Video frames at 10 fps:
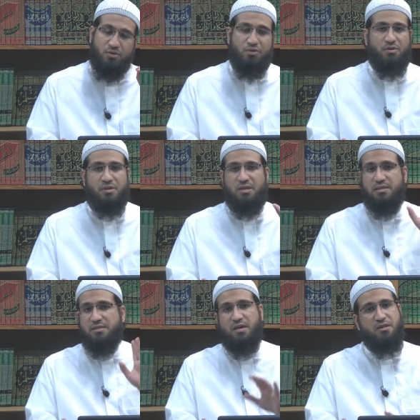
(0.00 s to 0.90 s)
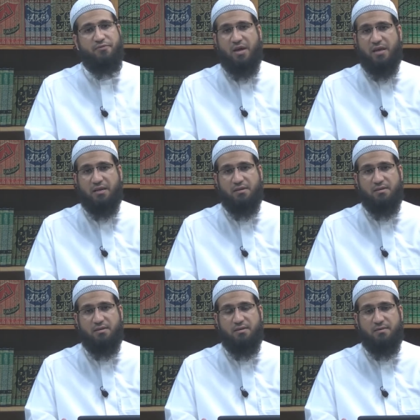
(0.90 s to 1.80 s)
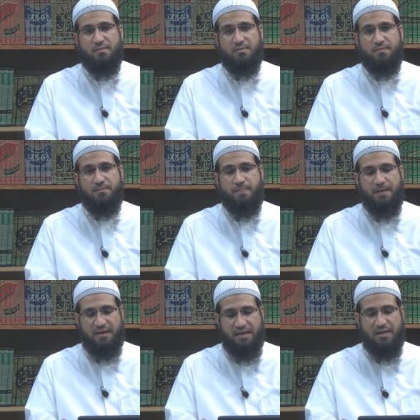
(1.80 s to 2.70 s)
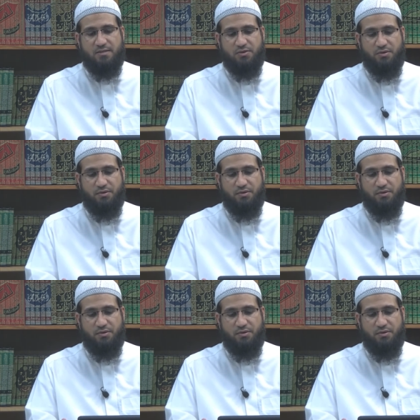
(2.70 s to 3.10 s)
good deeds nullified and cancelled.